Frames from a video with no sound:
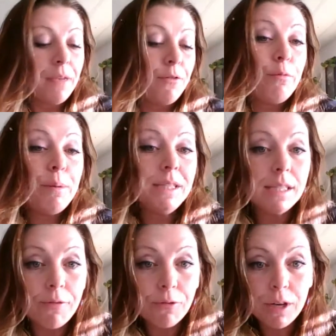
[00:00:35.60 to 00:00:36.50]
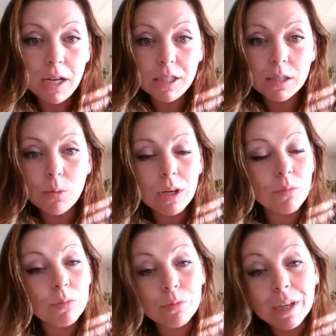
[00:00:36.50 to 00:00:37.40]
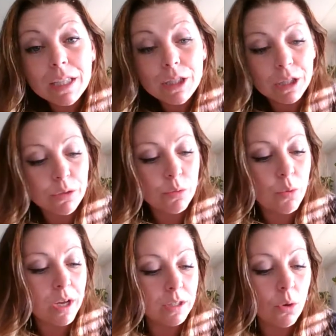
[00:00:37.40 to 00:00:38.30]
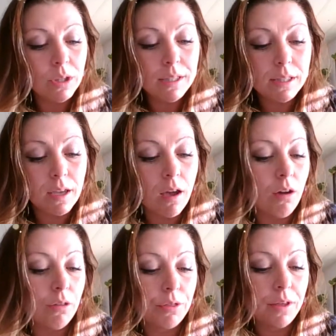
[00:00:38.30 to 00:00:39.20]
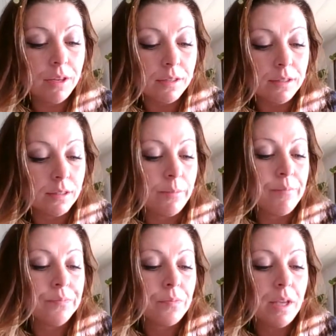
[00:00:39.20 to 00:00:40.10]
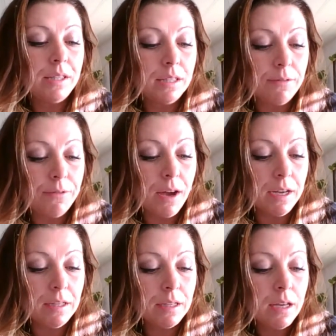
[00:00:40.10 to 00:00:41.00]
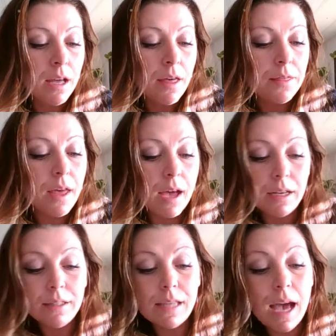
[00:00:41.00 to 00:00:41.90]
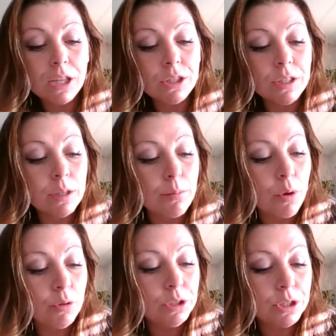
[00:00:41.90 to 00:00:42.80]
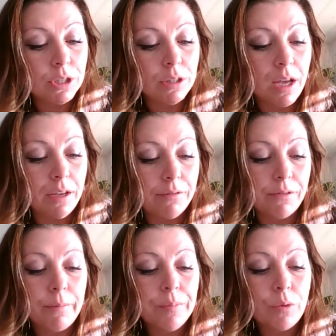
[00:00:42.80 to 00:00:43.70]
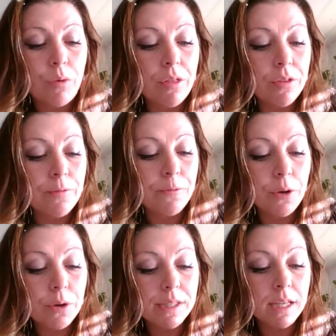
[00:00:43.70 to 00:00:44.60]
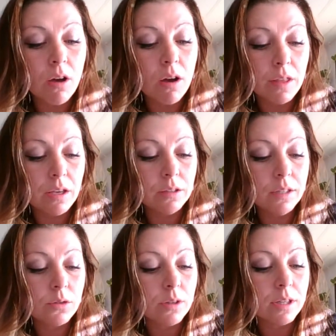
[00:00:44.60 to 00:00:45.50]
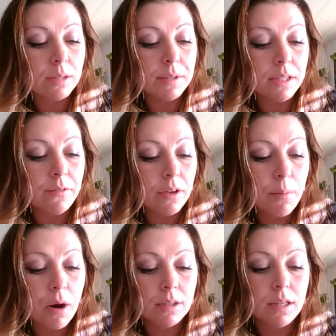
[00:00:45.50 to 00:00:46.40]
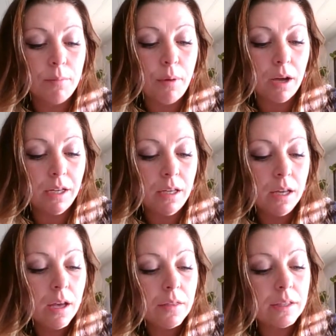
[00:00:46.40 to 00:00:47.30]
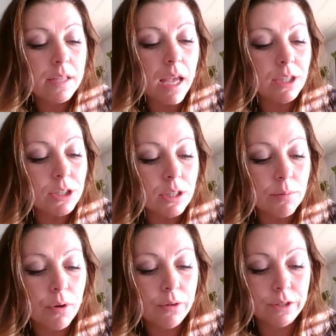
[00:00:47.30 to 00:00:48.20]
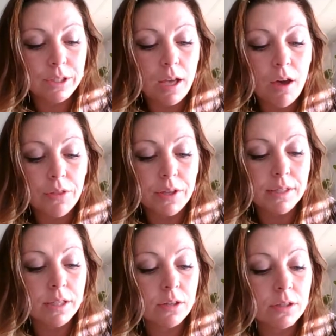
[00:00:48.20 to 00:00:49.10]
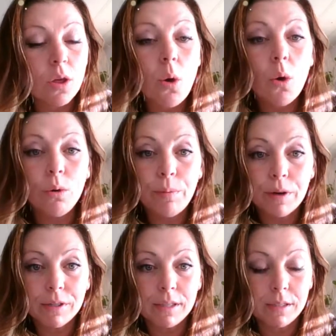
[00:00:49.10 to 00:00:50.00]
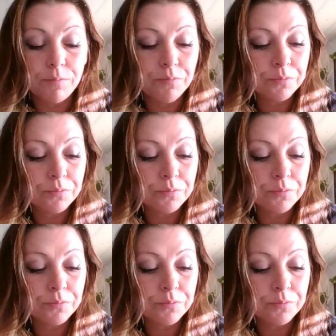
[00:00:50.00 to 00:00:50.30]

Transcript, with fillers: You've been suffering. I just want to read you what holistic health is. It's defined that it's actually an approach to life Rather than focusing on the illness or the specific parts of the body, this ancient approach to health considers the whole person